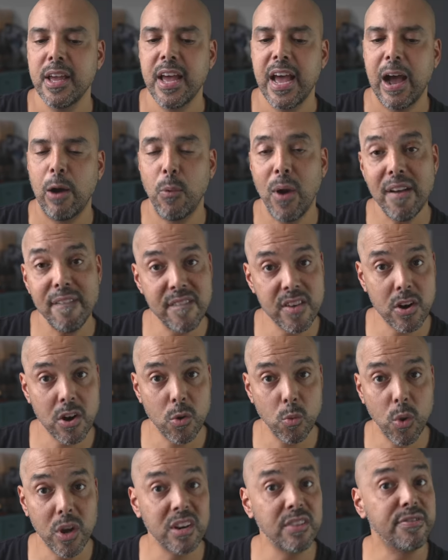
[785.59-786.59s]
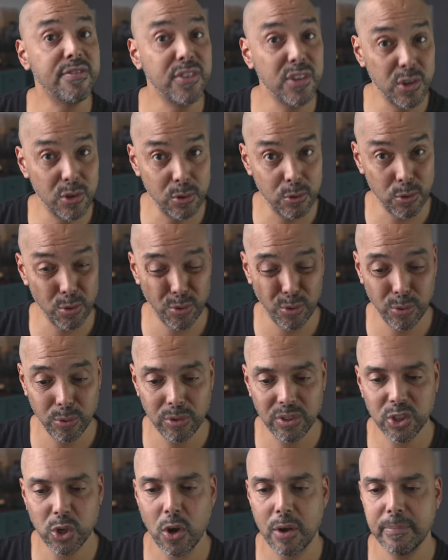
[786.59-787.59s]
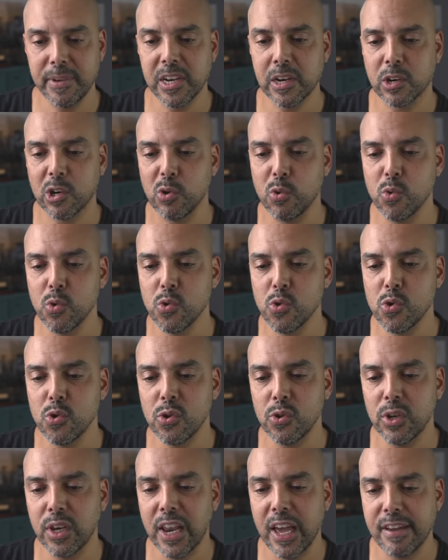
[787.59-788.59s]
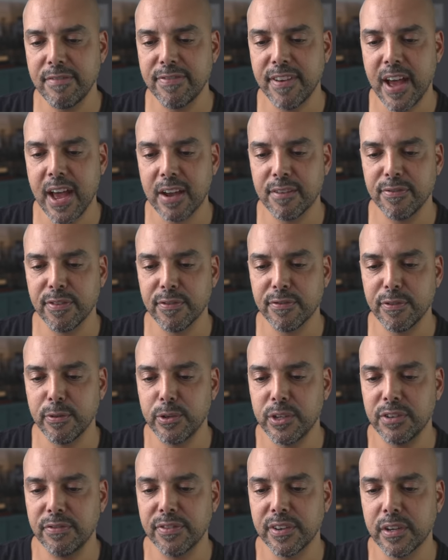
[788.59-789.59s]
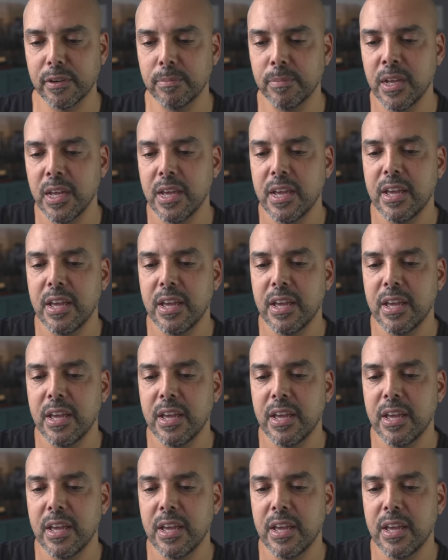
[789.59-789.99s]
However, one of you taught me a cool life hack for Fujifilm